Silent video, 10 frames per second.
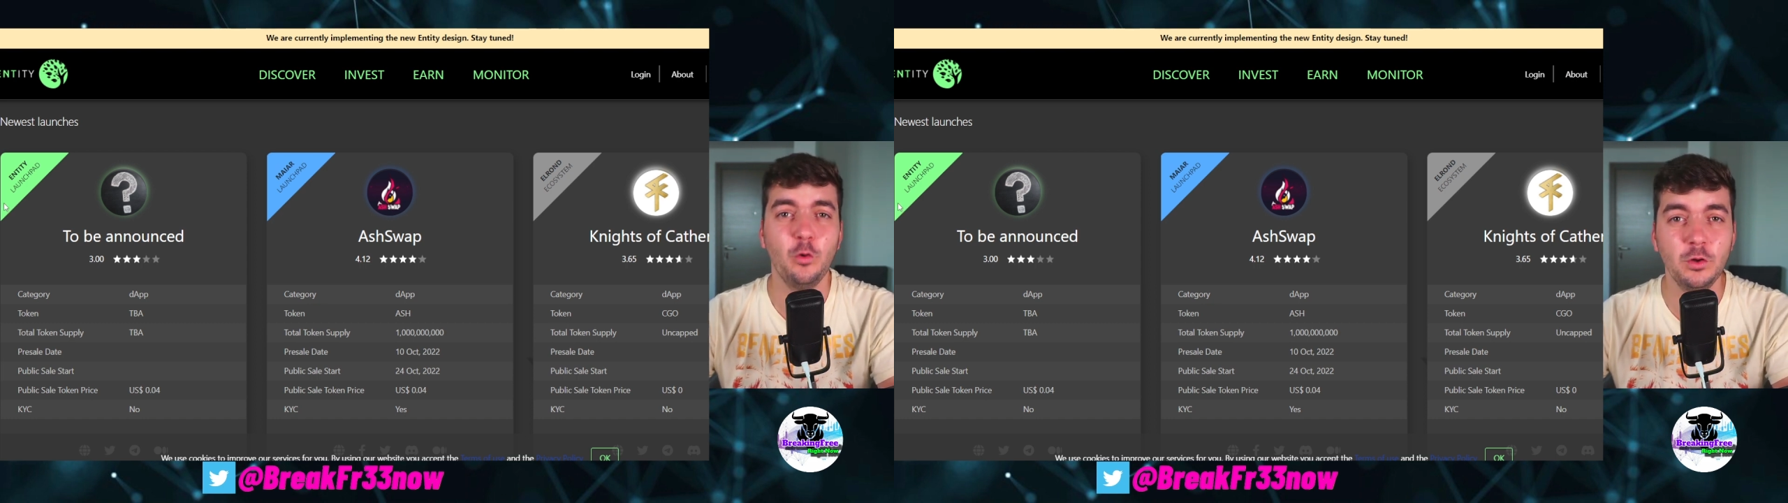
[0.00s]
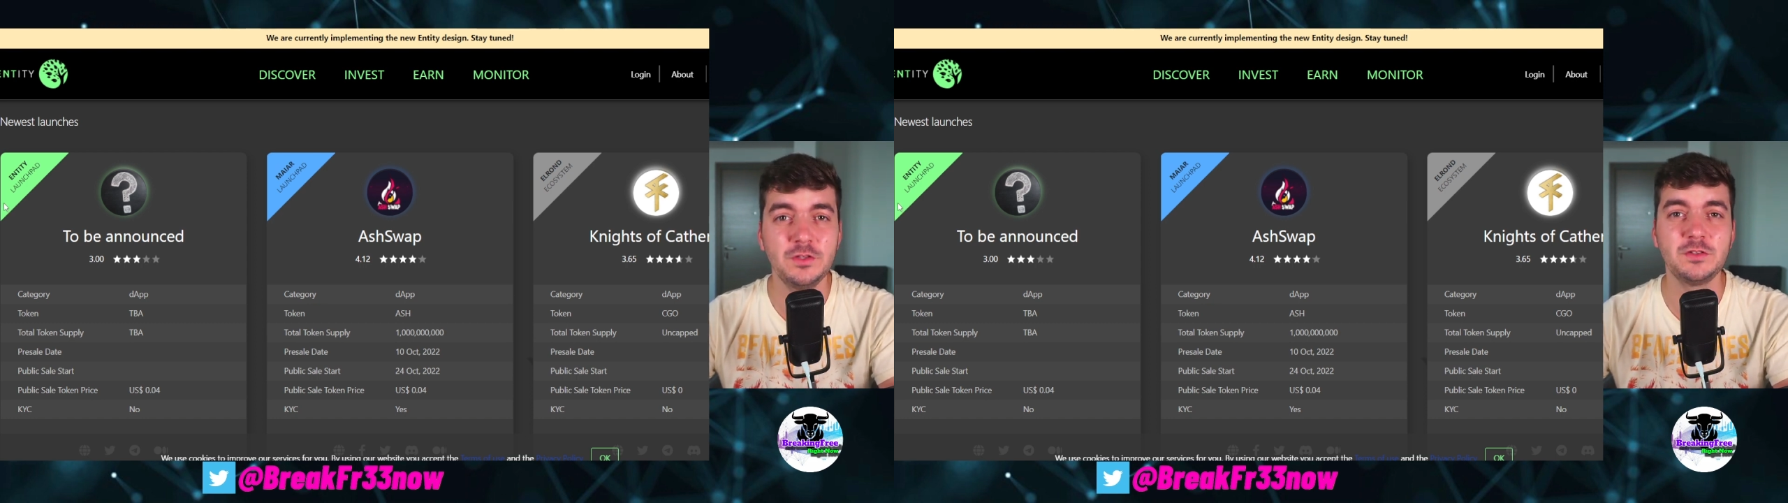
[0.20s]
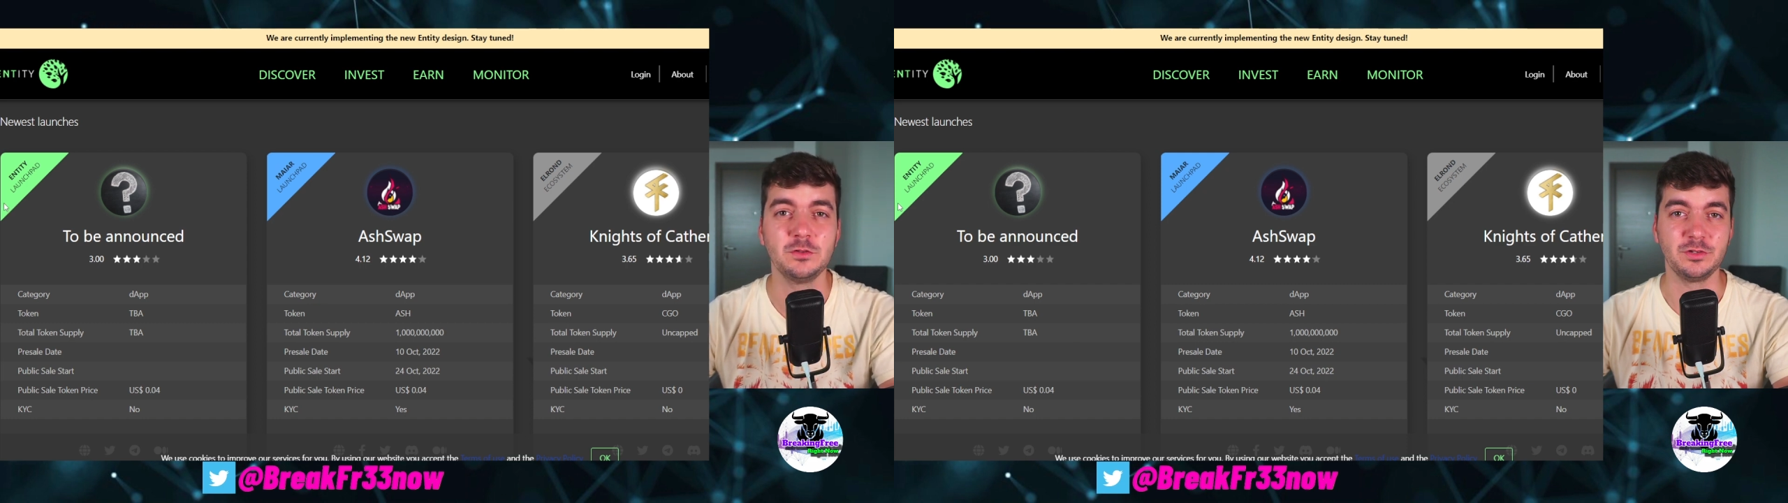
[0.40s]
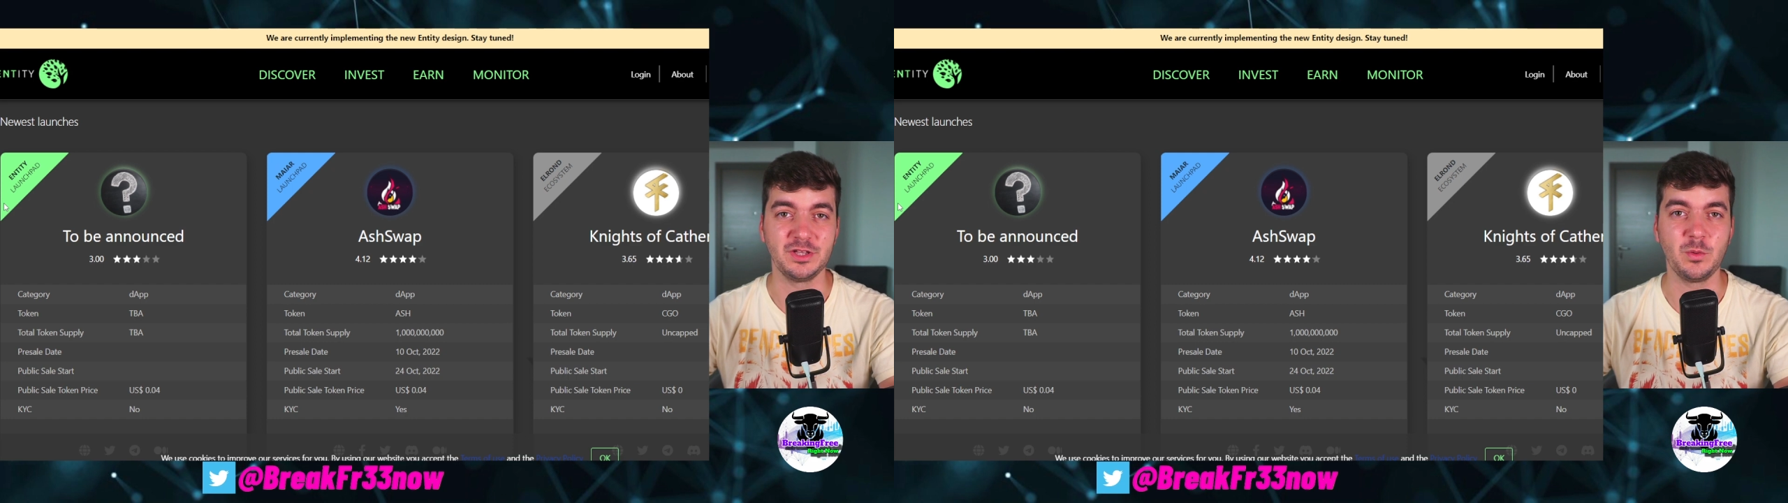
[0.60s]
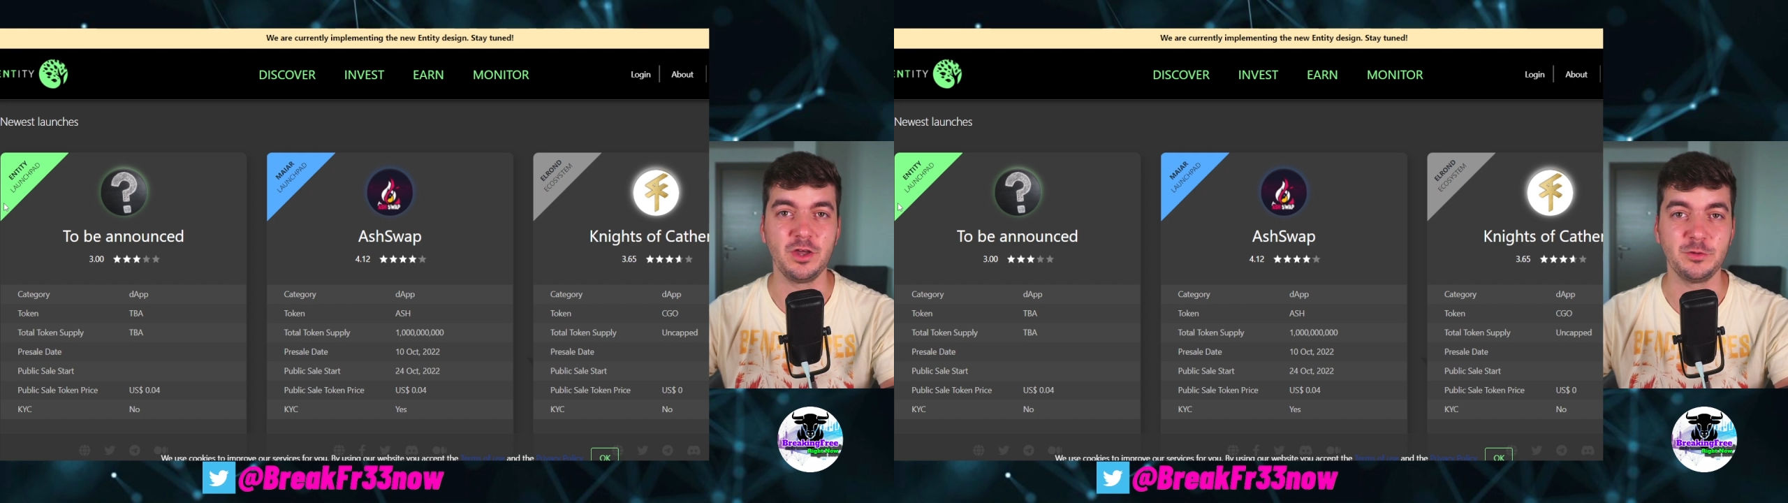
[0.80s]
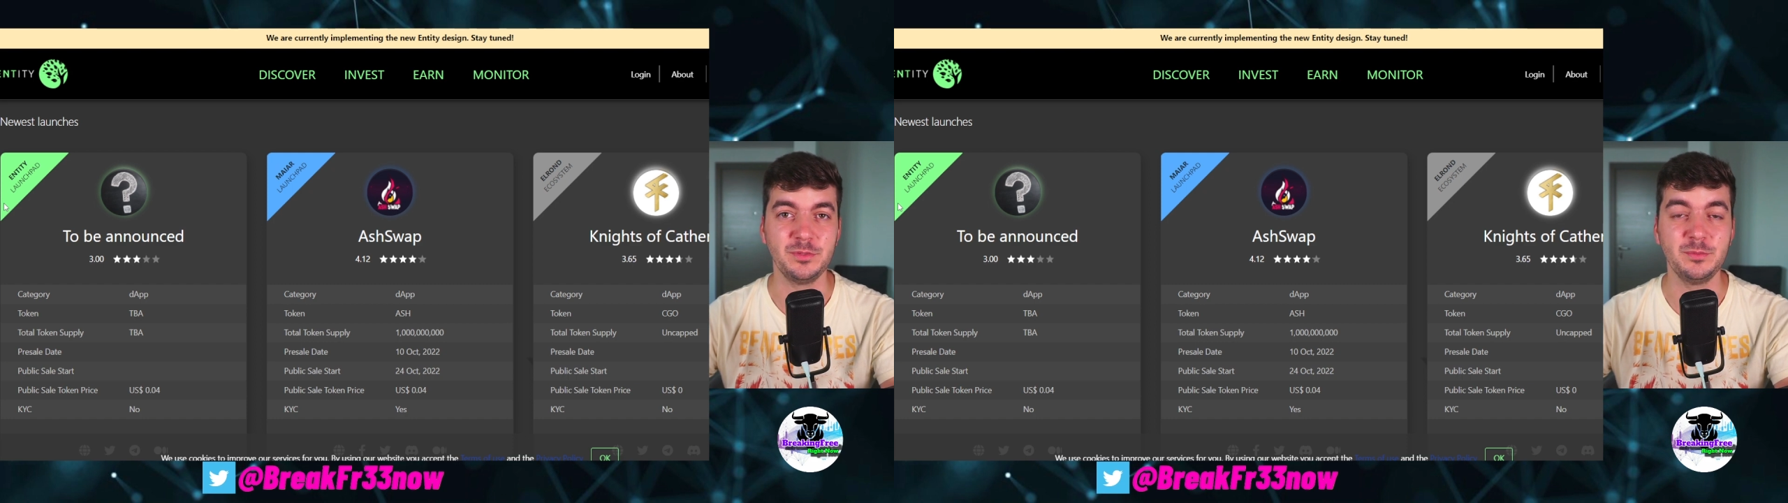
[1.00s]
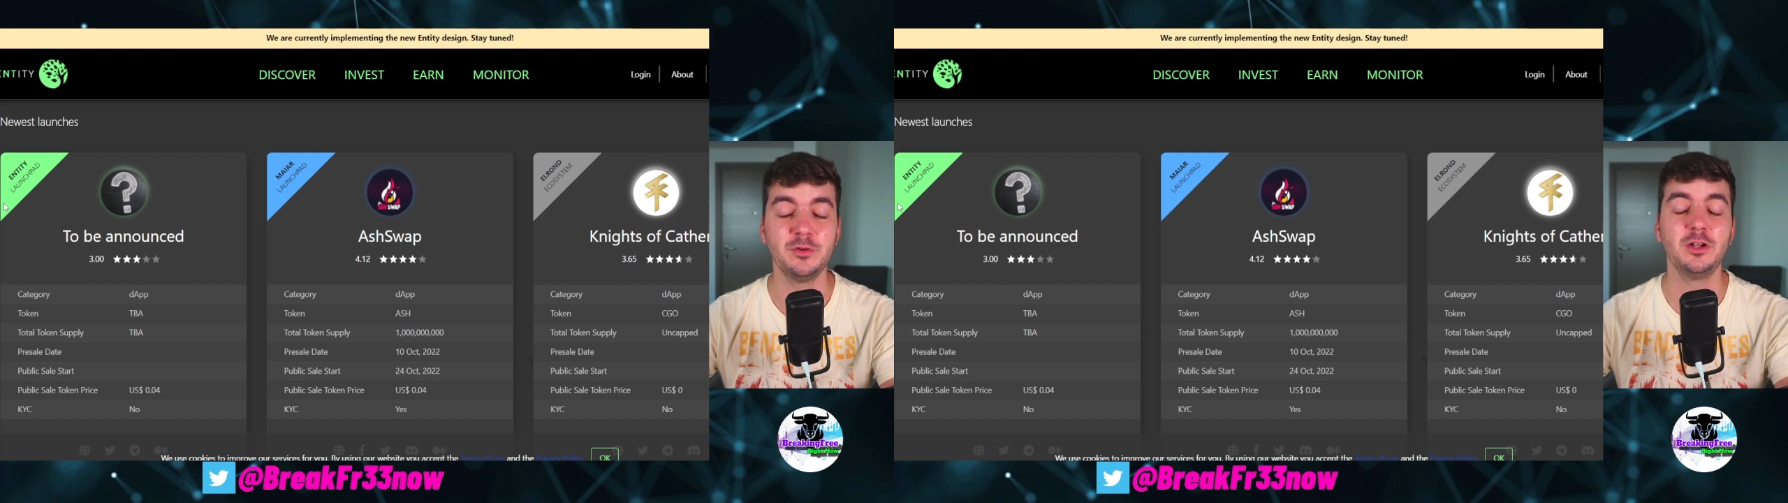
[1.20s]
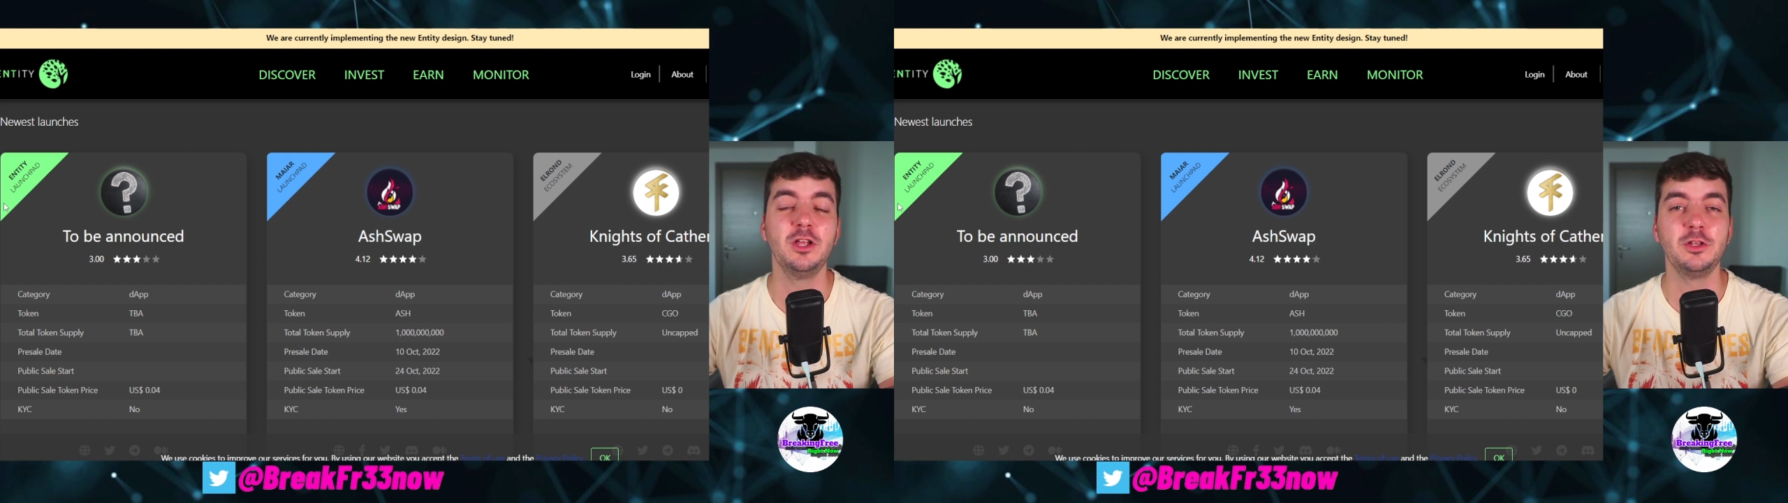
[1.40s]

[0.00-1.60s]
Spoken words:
also require people